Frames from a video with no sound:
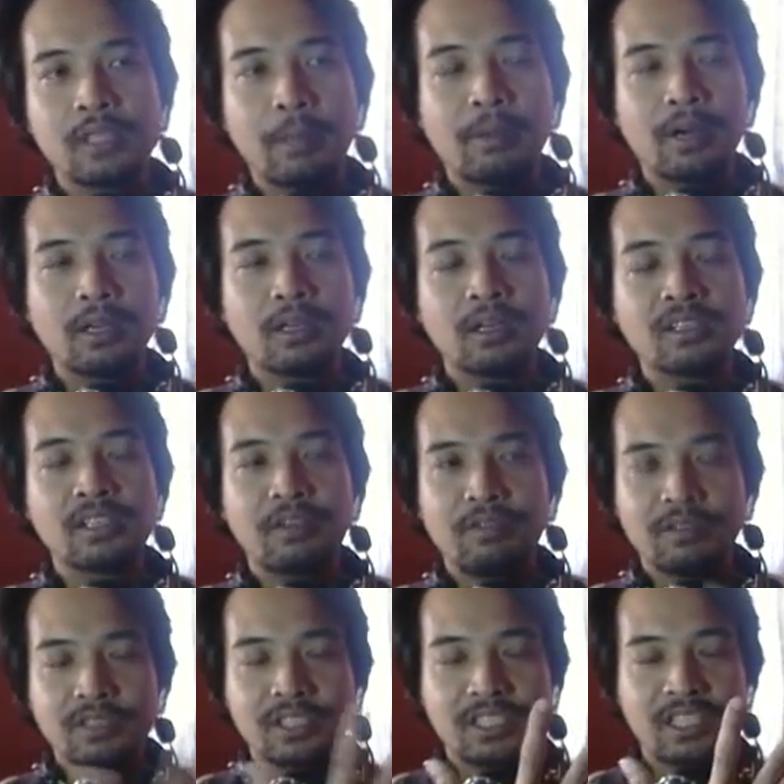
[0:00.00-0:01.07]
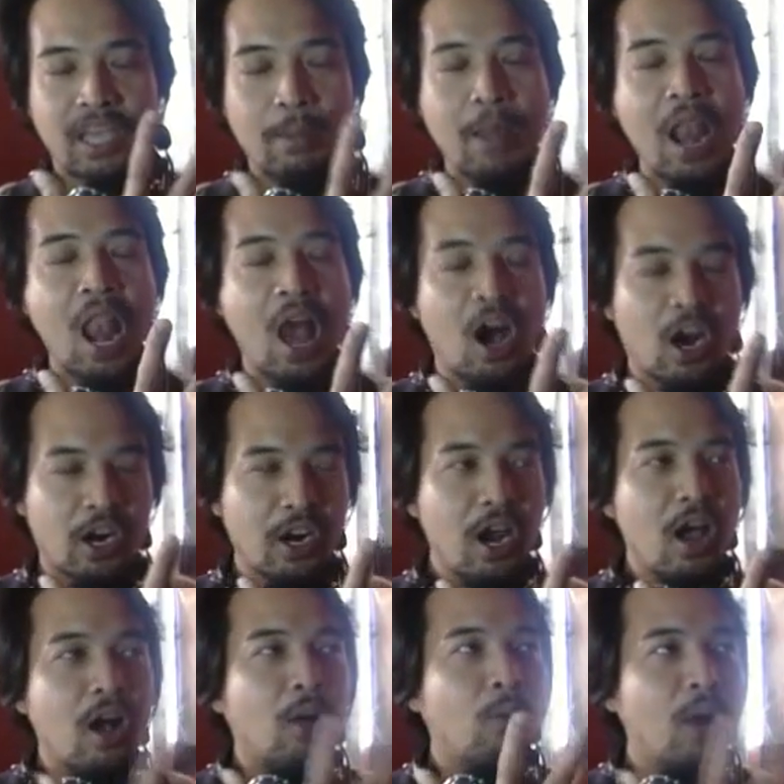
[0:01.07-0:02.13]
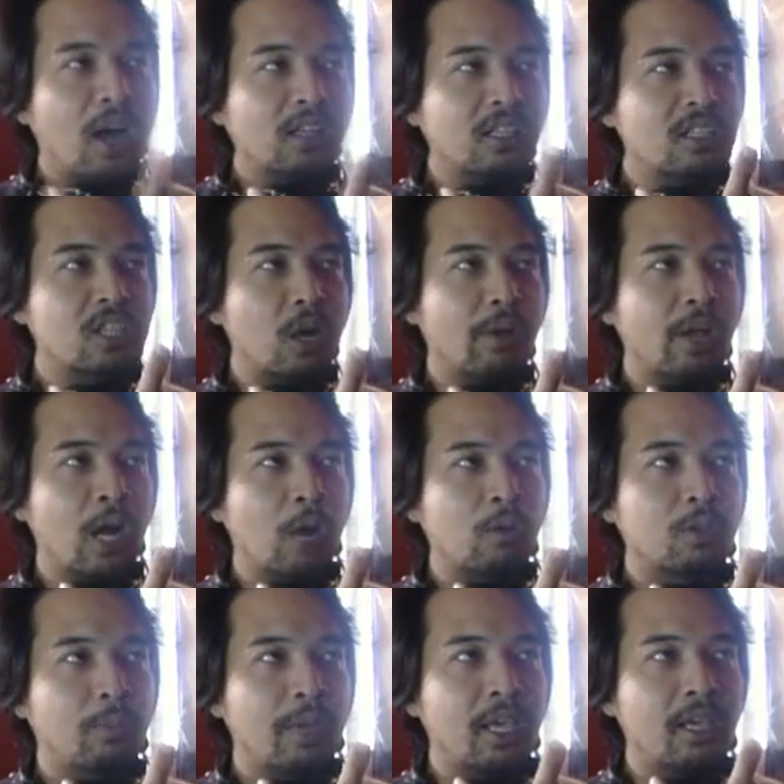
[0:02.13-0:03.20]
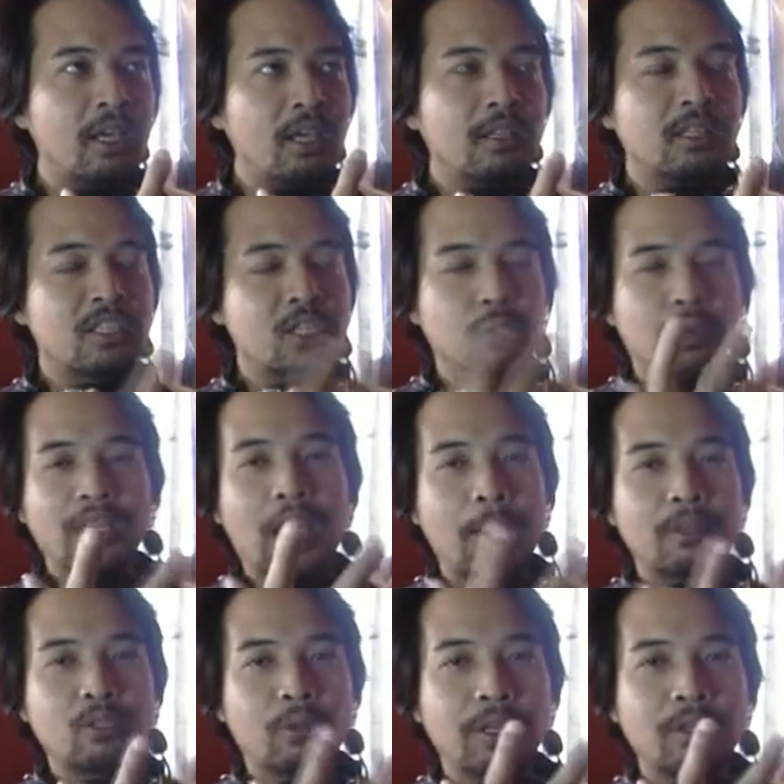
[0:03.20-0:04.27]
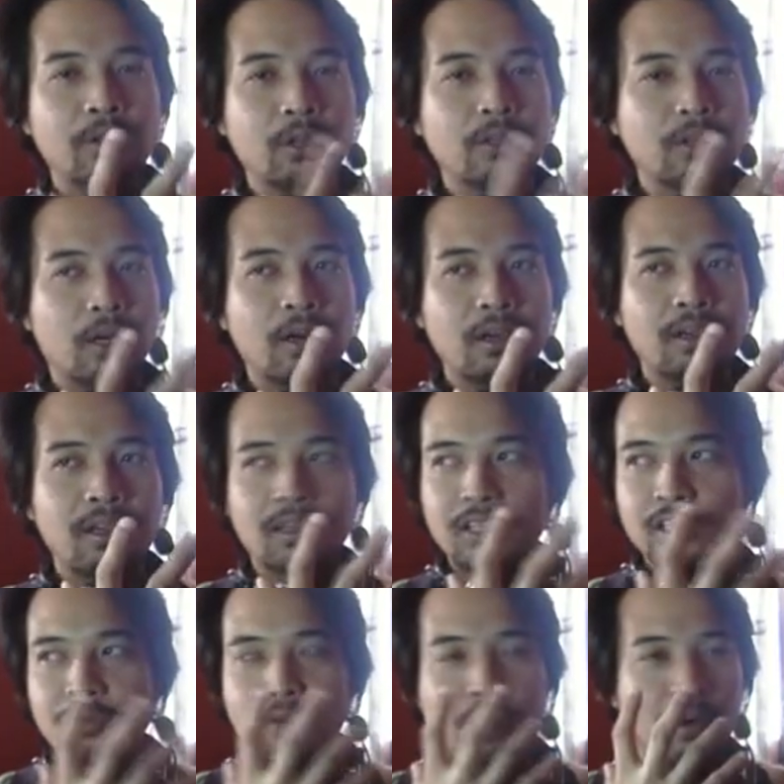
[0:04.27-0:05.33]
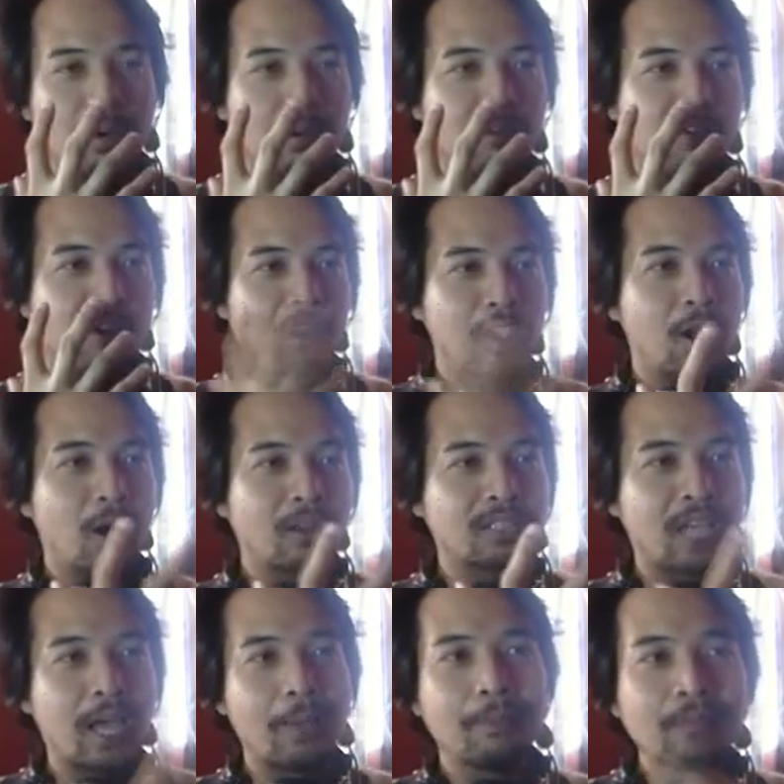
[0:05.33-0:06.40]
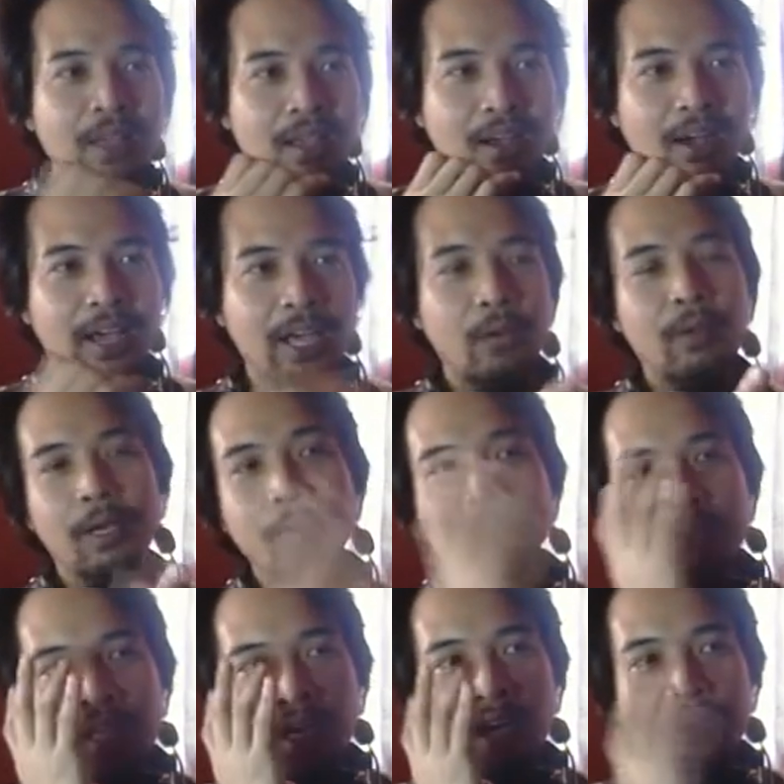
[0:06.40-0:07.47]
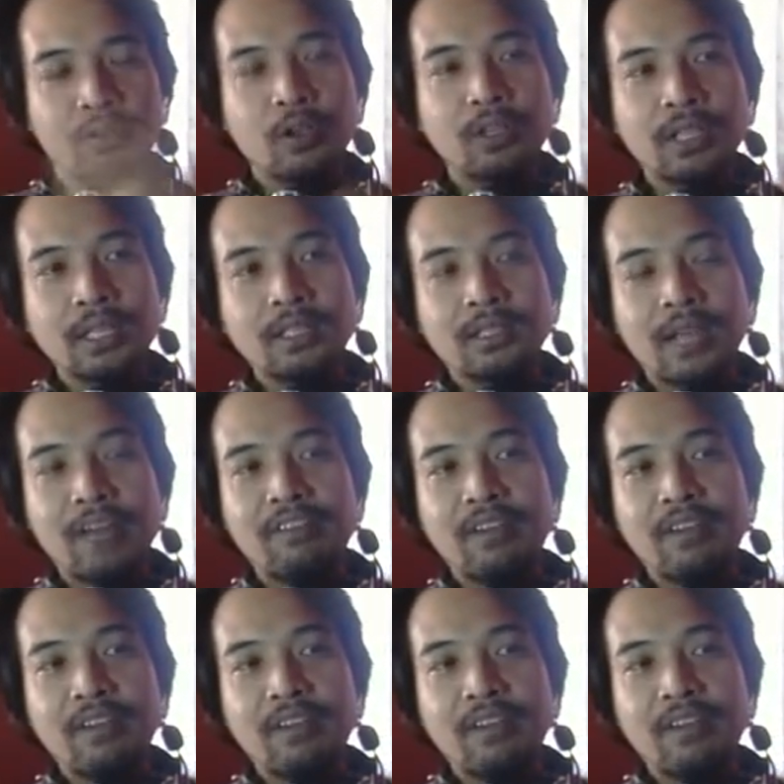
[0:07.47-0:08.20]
similar. What is going on with me? This is what happens when you don't talk English for a long time. Anyway, if you could get the